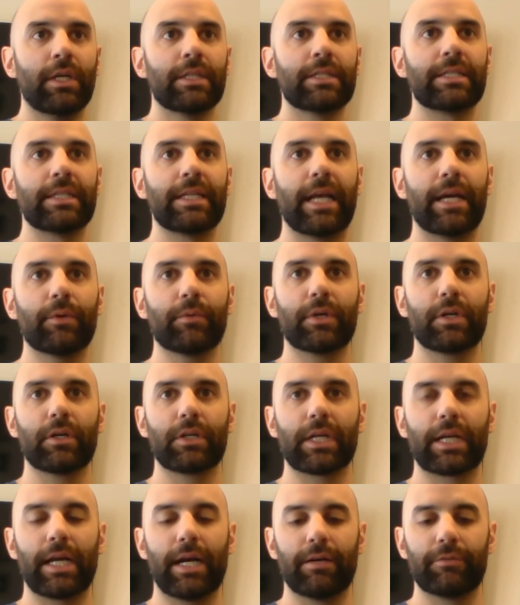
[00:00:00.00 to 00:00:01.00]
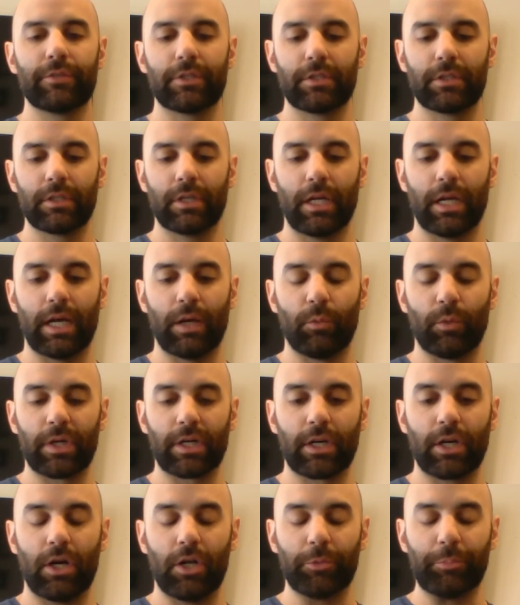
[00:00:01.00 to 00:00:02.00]
today we're going to cover what are
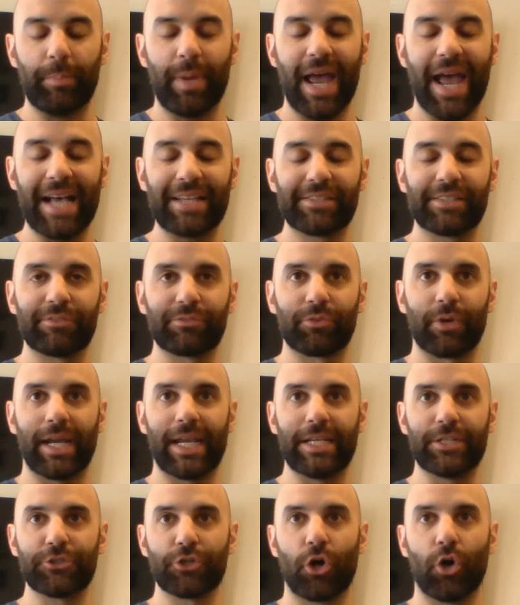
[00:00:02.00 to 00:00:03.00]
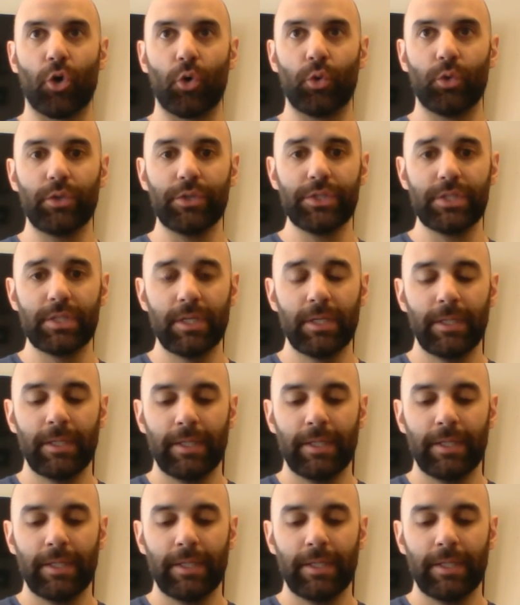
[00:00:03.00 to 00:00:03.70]
called passive range holds.